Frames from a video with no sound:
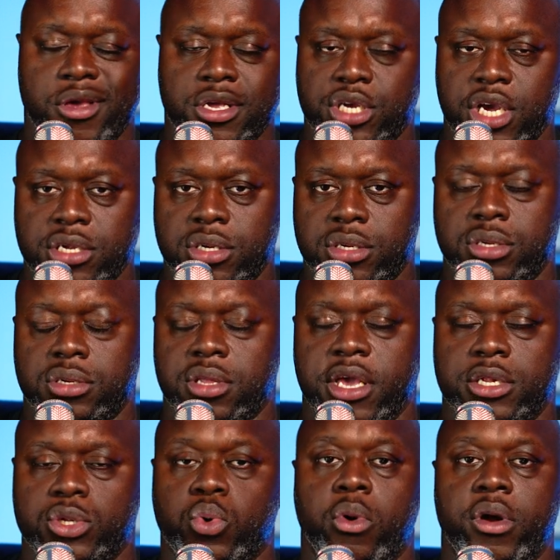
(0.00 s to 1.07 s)
You could change it to
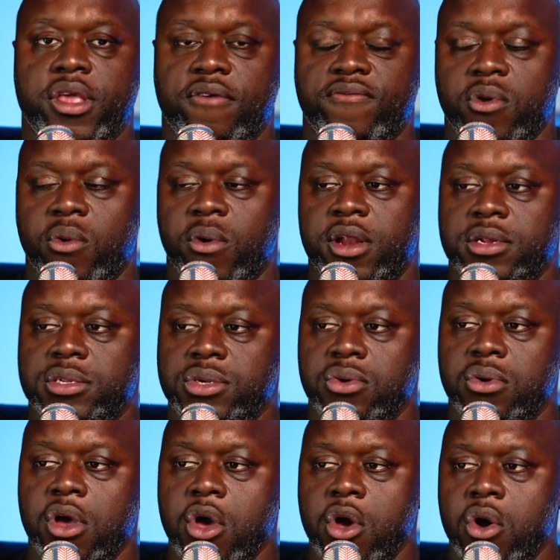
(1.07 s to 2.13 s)
like 20 if you wanted
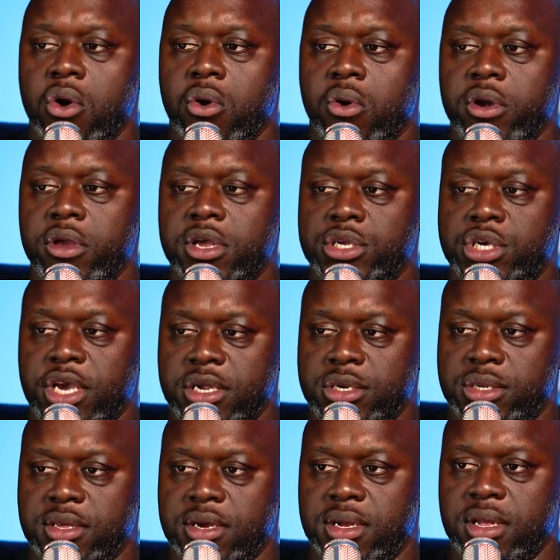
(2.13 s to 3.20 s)
to, or you could
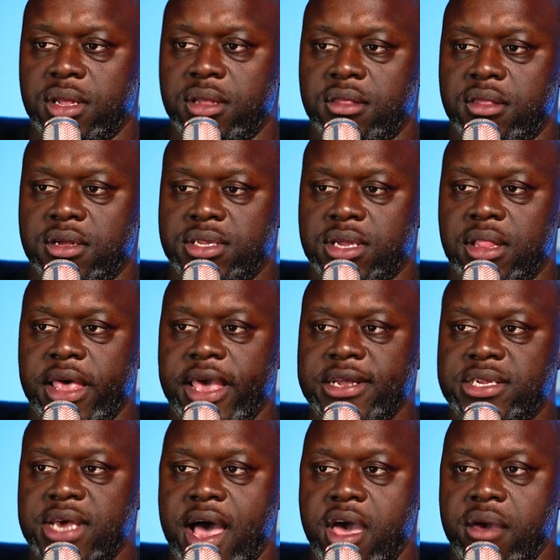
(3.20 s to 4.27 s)
change the the
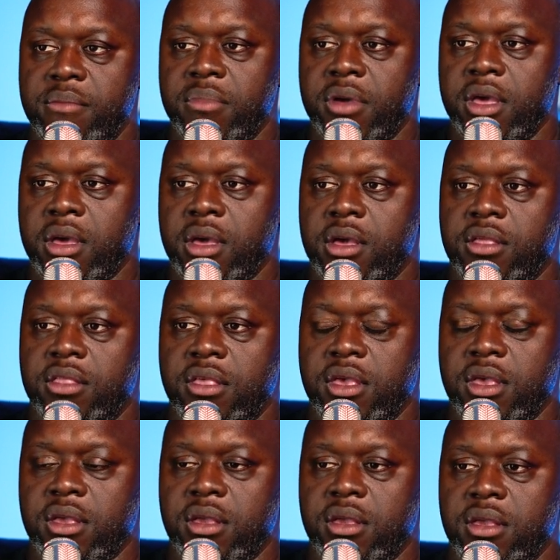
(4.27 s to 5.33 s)
delay time,
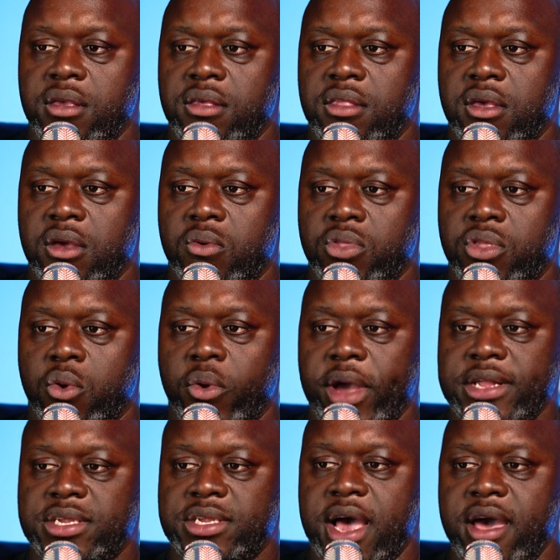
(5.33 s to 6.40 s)
the the the
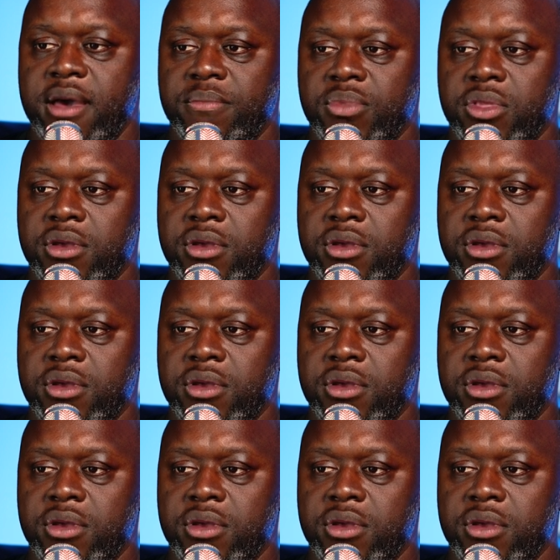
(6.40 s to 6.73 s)
wait time.